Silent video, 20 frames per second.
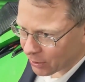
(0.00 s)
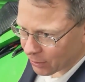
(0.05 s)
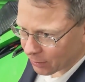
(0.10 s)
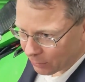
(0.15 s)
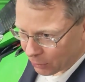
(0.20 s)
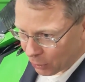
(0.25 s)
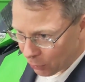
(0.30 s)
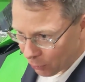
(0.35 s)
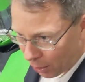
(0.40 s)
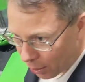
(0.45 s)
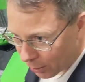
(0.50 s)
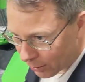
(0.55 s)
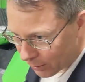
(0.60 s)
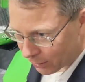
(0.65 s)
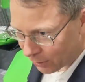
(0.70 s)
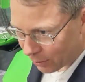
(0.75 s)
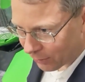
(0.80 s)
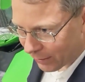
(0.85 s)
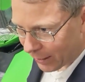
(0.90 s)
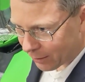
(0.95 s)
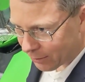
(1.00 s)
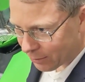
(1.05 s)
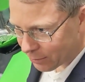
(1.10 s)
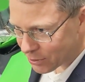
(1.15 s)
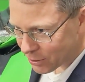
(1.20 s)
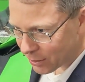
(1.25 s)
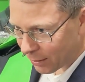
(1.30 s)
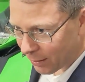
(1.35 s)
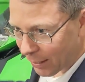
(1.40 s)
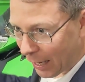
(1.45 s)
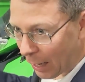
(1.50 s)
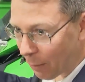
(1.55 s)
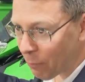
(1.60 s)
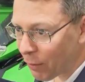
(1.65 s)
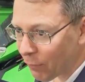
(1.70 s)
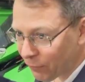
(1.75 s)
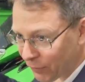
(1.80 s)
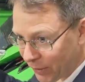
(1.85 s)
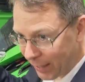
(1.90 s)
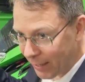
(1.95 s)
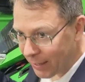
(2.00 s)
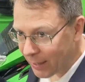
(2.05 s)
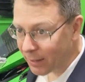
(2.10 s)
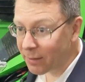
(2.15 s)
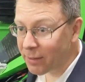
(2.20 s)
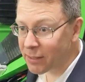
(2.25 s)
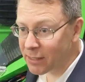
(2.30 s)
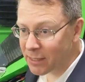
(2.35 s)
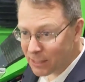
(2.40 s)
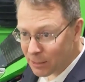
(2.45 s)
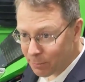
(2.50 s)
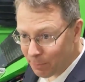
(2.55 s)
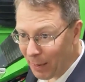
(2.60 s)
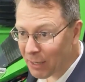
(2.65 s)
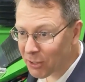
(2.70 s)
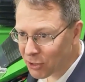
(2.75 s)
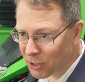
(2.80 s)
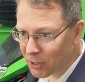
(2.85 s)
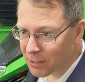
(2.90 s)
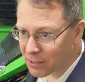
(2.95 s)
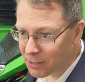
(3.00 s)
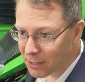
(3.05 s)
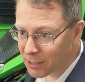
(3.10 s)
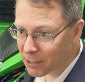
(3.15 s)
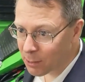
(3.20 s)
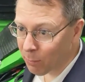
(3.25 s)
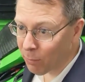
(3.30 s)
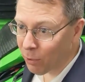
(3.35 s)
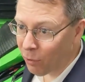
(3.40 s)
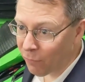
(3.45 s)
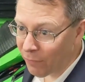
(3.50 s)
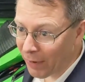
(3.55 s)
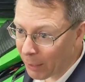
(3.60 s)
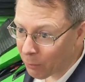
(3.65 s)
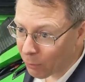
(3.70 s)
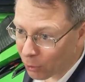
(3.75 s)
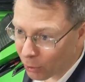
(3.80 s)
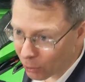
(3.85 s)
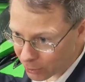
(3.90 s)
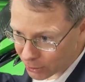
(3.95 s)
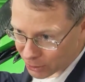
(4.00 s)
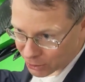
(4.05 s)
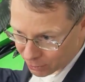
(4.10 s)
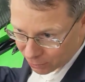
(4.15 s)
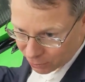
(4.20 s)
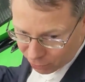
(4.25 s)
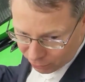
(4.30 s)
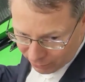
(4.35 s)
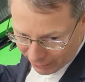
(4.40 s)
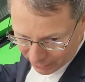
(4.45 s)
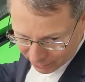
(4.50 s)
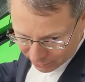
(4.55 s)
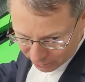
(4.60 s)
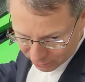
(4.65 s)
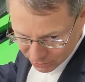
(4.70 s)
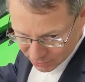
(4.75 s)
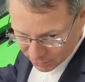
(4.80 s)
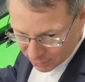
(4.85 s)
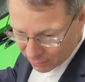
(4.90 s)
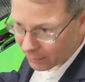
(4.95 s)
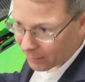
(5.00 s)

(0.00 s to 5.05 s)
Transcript: the New Holland tractors, and we've taken the suspension system of agricultural tractors,